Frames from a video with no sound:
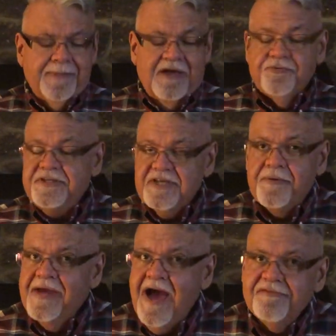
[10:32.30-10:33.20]
If we
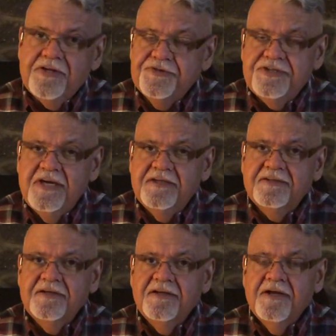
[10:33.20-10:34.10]
say we have no
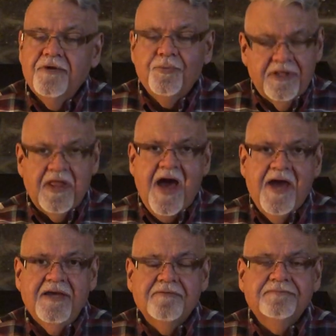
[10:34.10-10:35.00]
sin, we
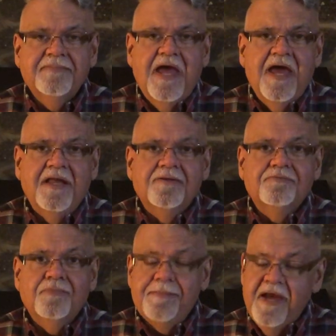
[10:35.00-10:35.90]
lie.
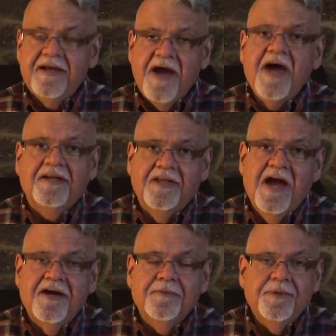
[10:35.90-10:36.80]
And we make God a
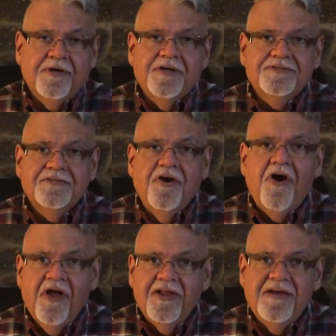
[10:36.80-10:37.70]
liar, because
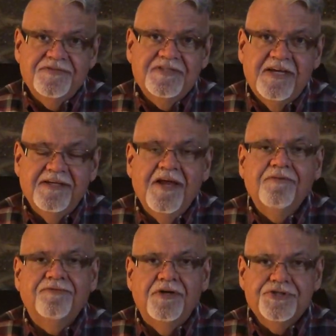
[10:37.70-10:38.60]
all have sinned
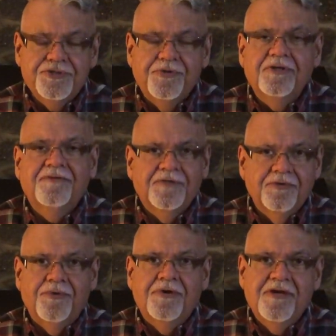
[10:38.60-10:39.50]
and fall short of the
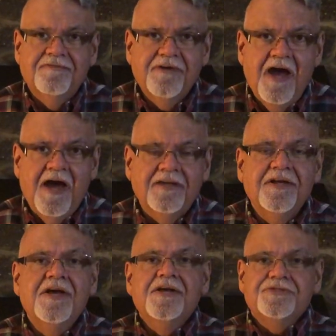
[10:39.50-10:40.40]
glory of God.
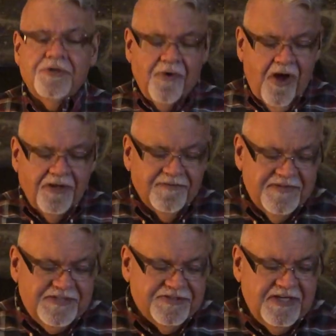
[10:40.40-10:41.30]
So all of
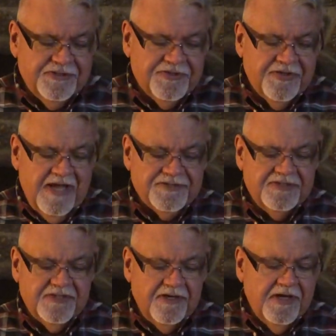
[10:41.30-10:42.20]
these things are
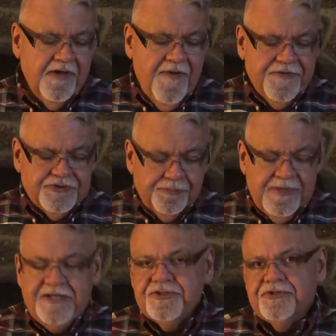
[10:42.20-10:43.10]
necessary. So
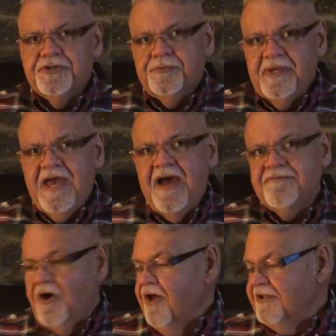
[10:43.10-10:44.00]
make sure that we
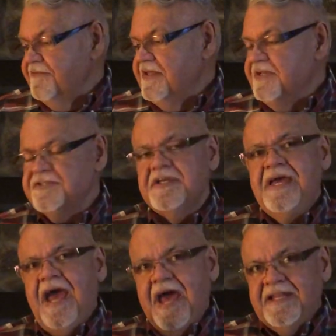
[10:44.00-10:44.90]
have all of this,
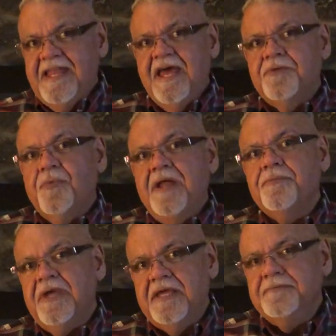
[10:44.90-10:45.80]
and then
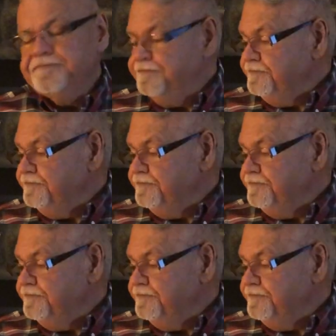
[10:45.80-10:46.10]
when we